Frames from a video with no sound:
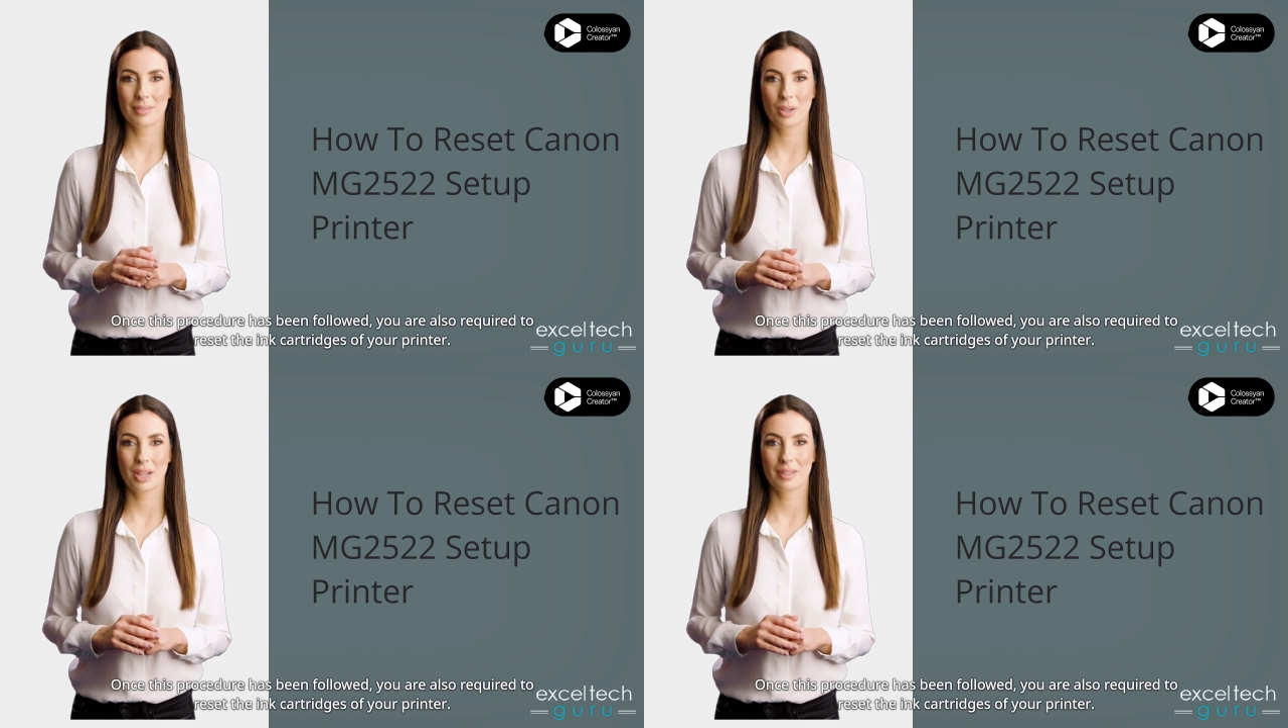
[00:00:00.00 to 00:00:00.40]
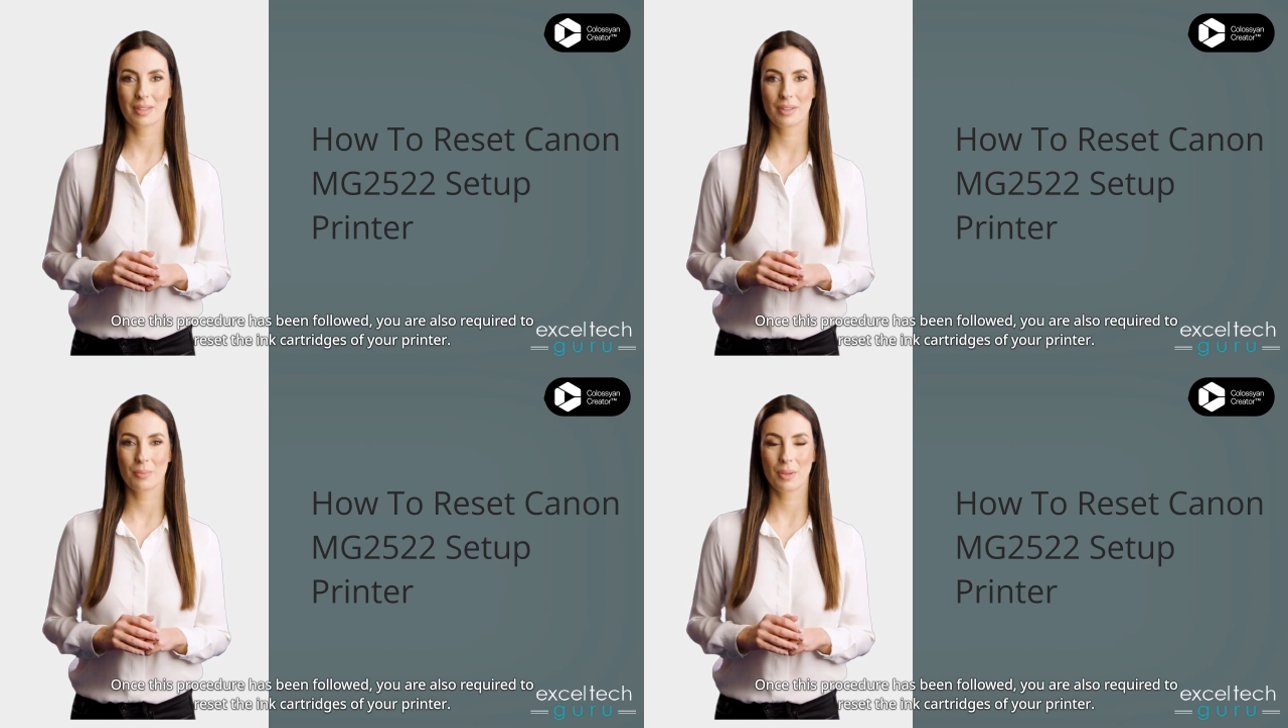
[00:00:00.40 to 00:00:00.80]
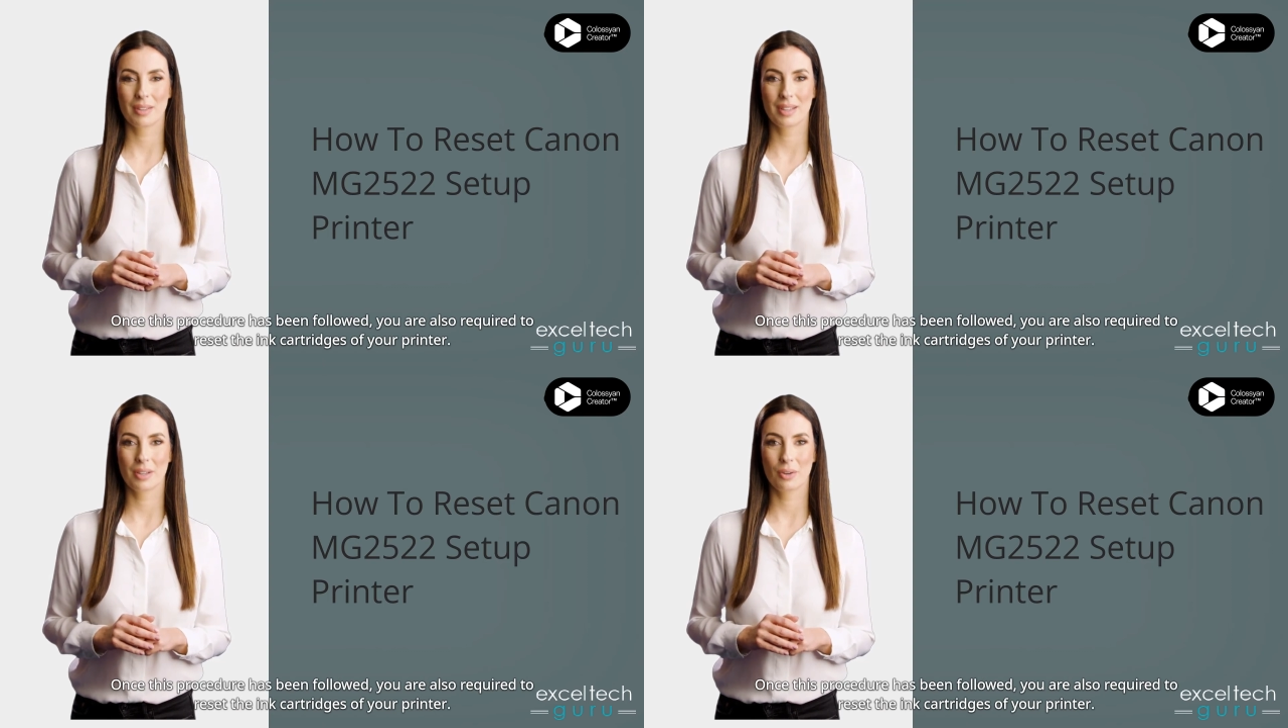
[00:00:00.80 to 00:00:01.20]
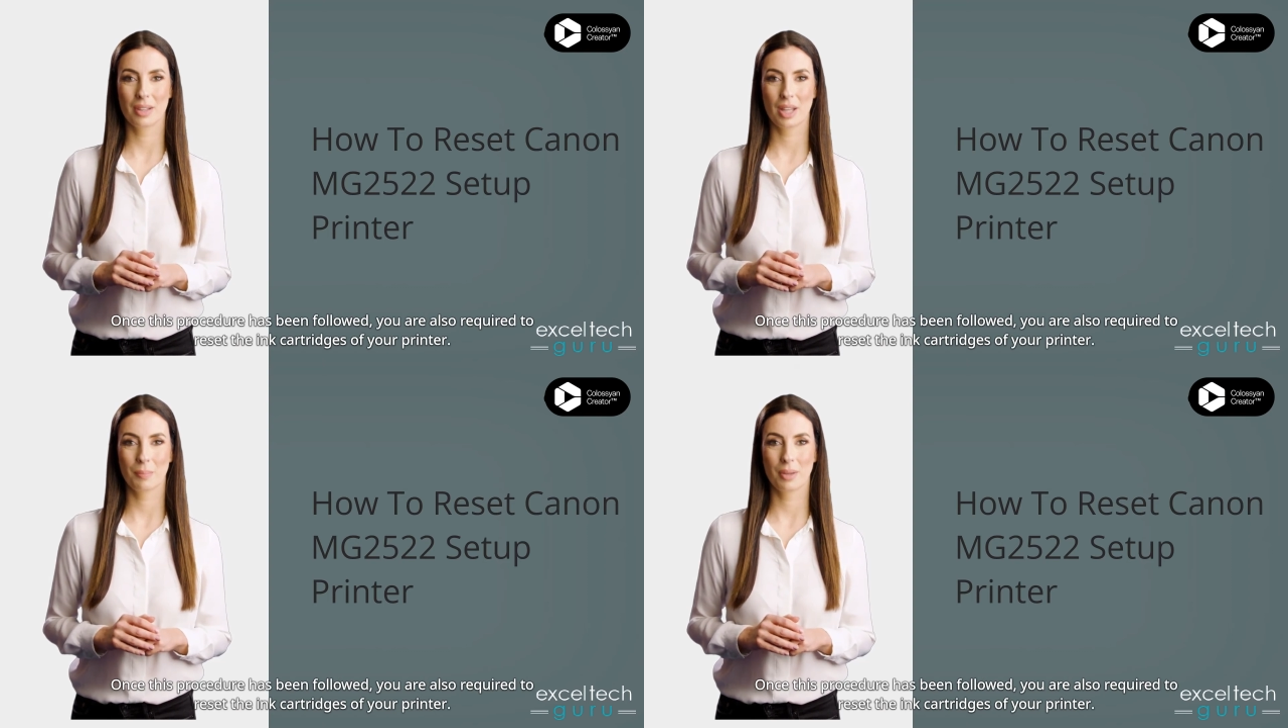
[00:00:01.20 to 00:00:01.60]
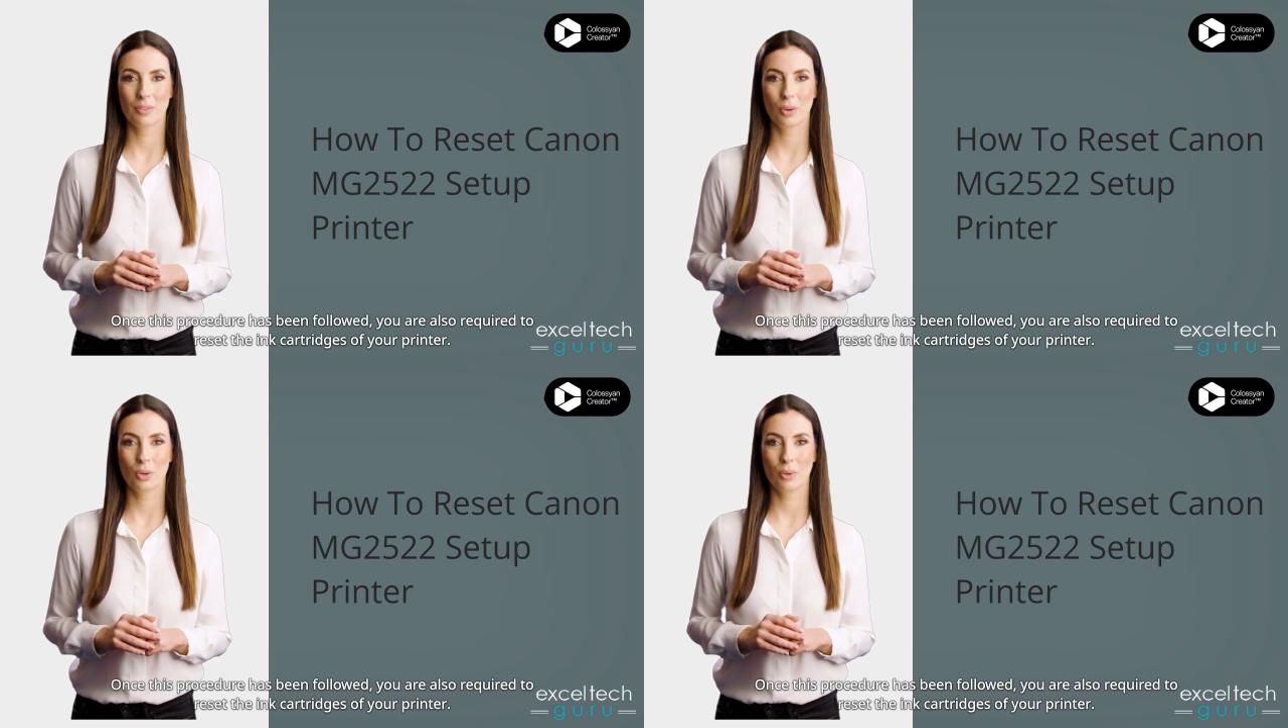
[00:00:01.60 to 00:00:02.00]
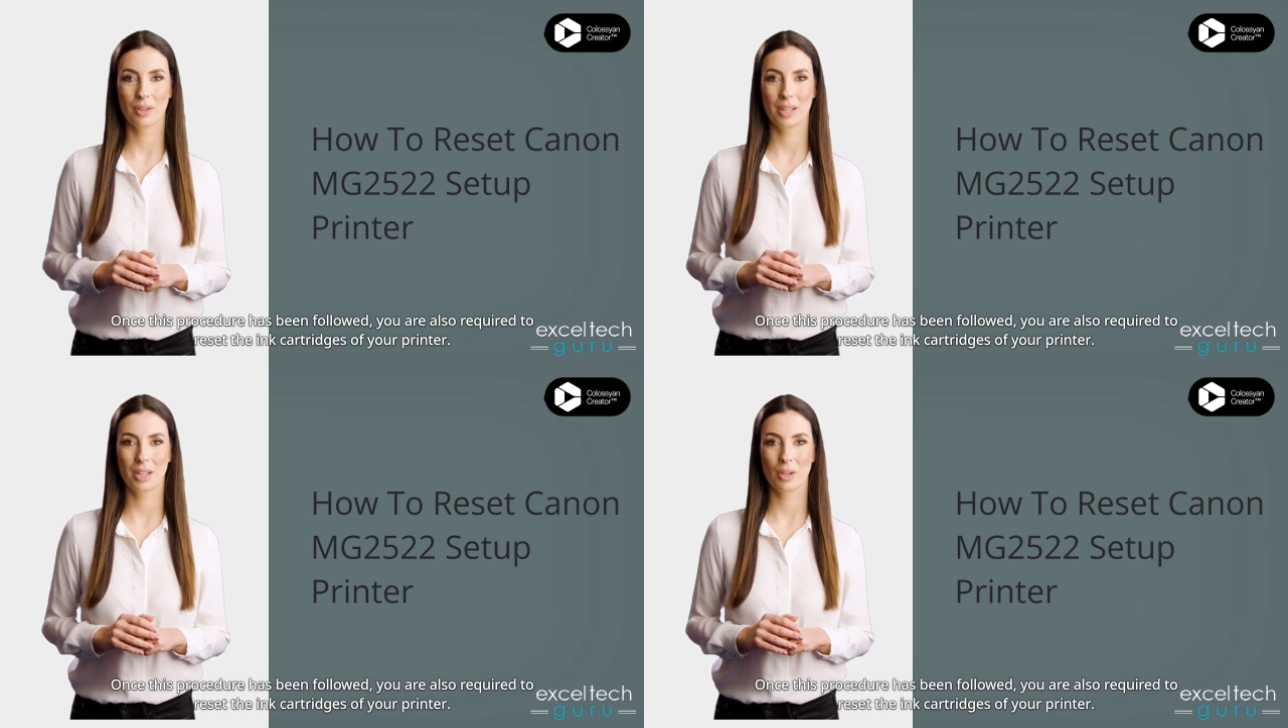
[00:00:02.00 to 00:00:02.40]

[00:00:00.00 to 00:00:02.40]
Once this procedure has been followed,